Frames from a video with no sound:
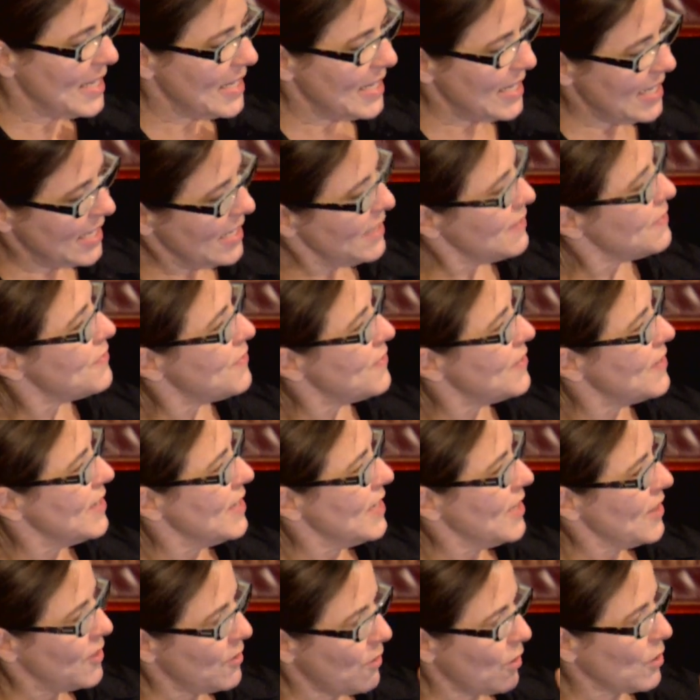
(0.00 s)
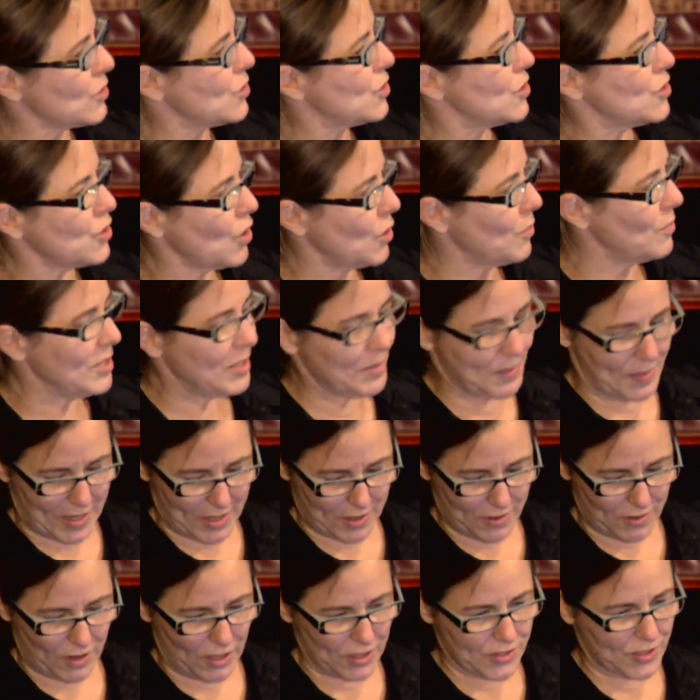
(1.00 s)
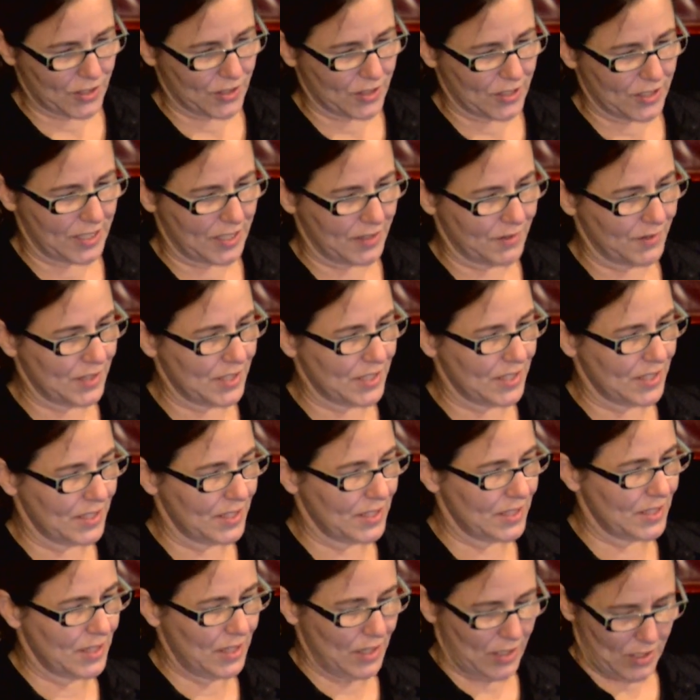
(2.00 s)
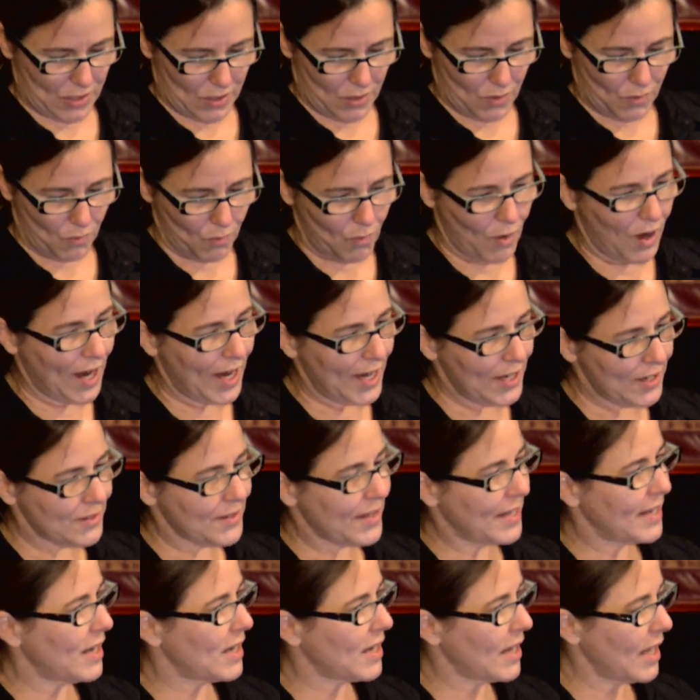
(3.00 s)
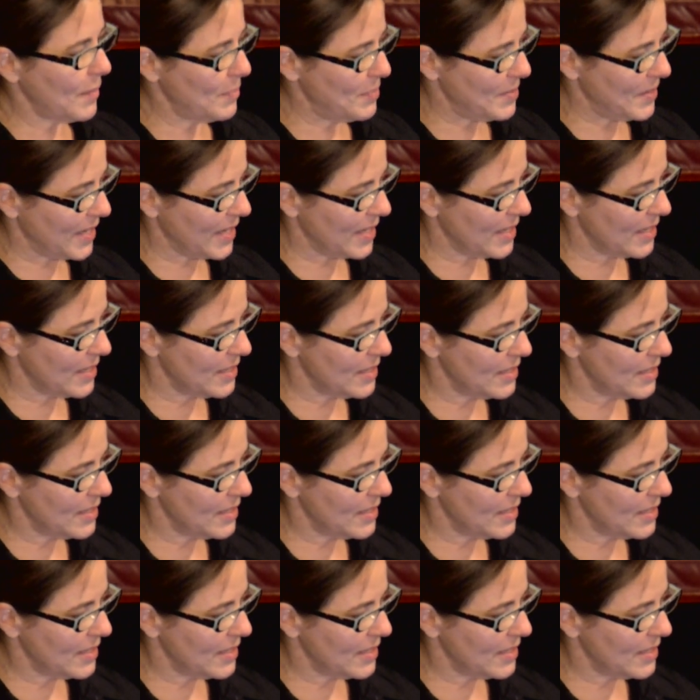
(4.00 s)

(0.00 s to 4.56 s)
if there are so many better alternatives, why are they not happening?